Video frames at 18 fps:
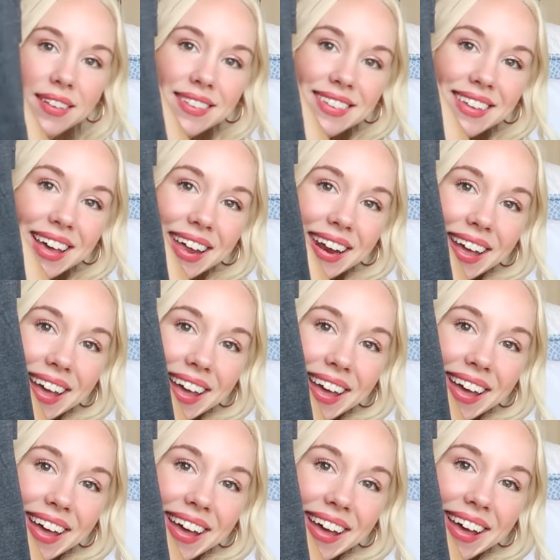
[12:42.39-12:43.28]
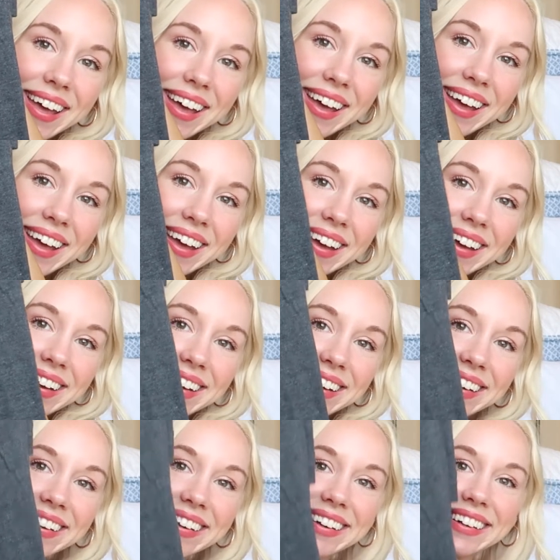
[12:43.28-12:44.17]

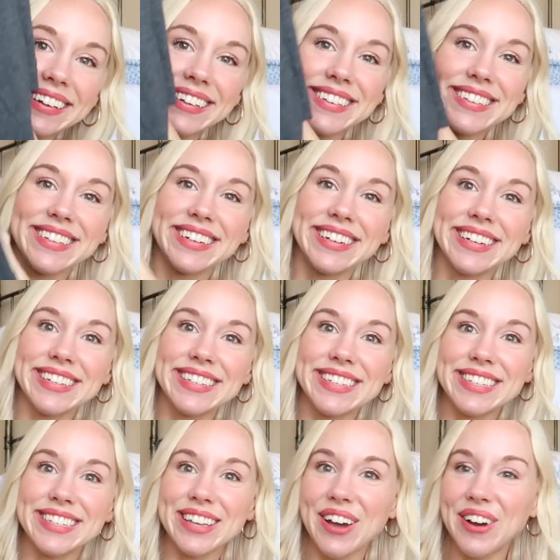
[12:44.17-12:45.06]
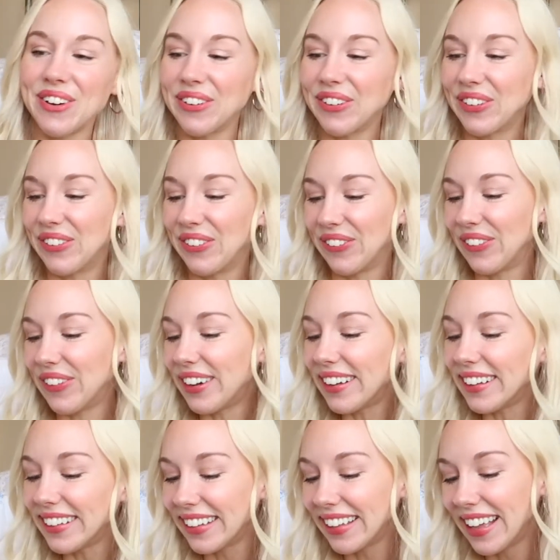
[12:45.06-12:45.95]
Ta-da! Isn't it so
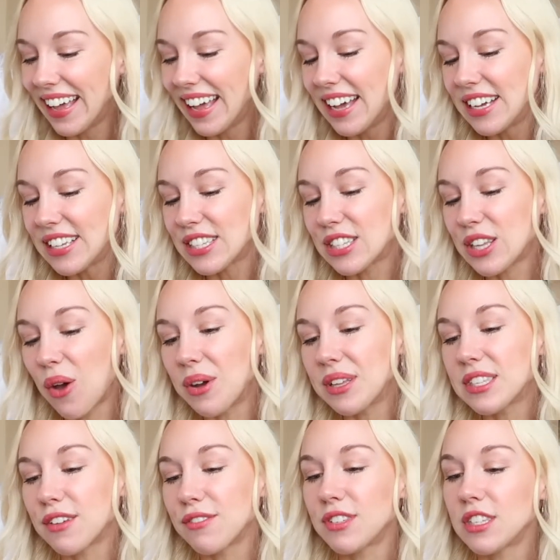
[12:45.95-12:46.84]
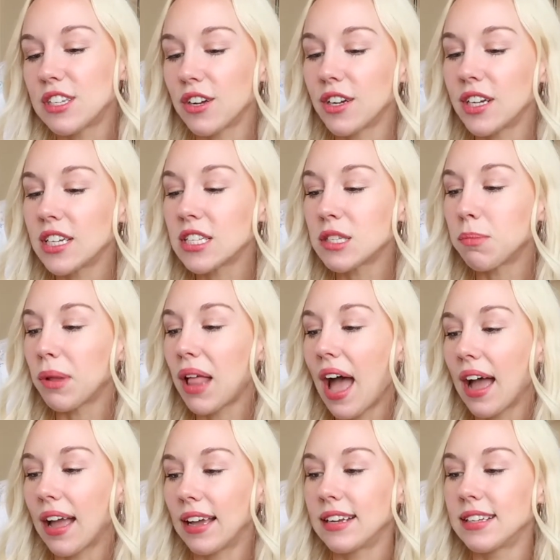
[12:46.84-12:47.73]
cool? So it's a Sirius
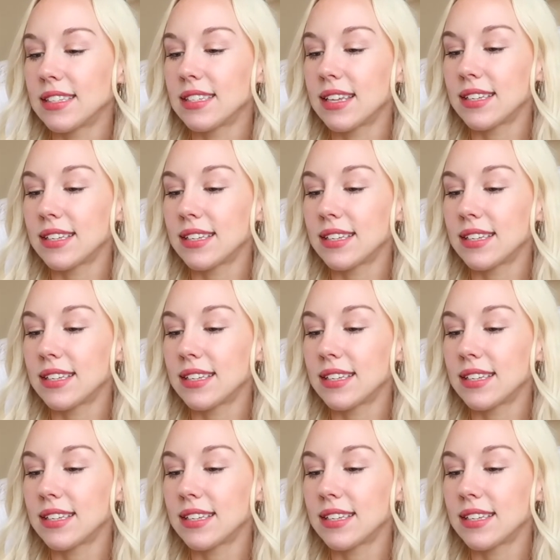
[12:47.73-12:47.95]
Black and it